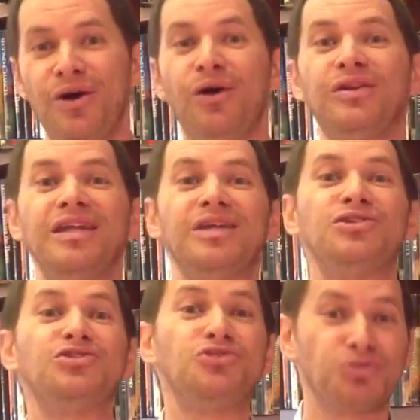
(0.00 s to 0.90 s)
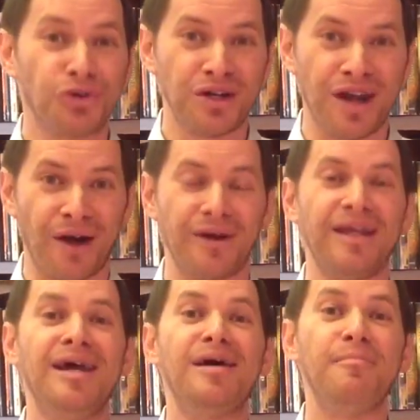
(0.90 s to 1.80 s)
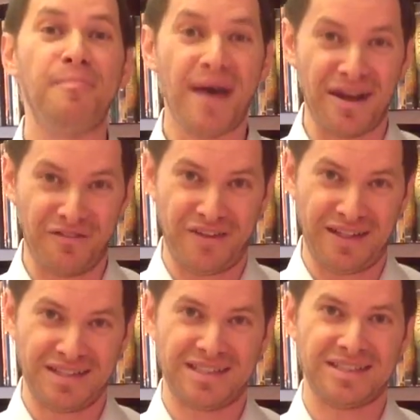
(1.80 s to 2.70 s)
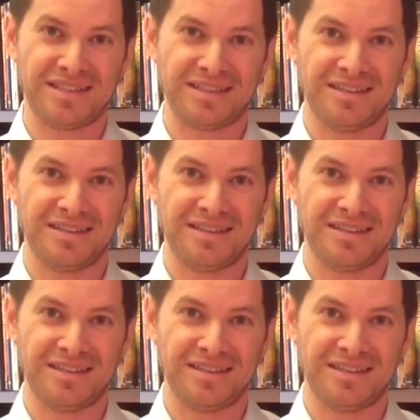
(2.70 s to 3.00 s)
on the extraordinary benefits.